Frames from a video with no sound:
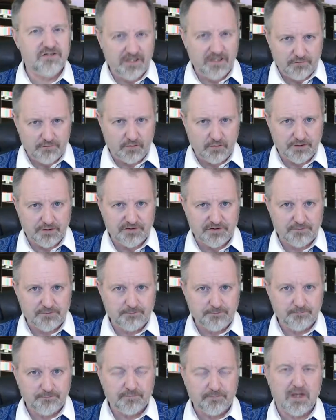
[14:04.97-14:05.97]
different
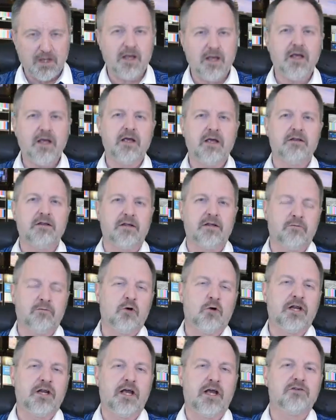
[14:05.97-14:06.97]
than
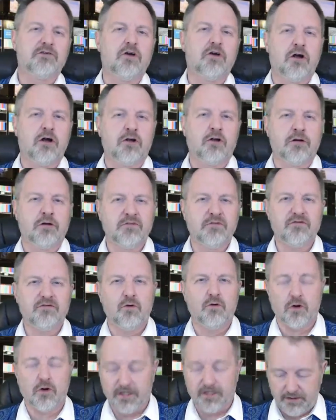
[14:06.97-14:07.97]
what had gone on
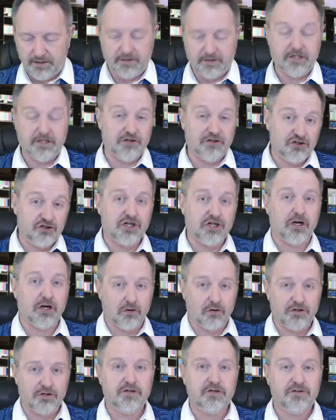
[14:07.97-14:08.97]
before in the
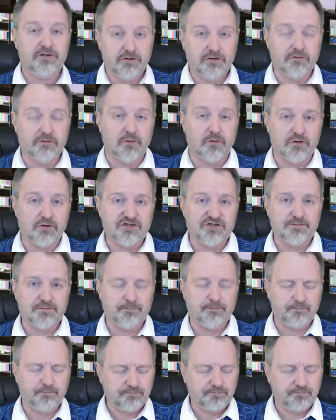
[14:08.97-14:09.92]
shared universe.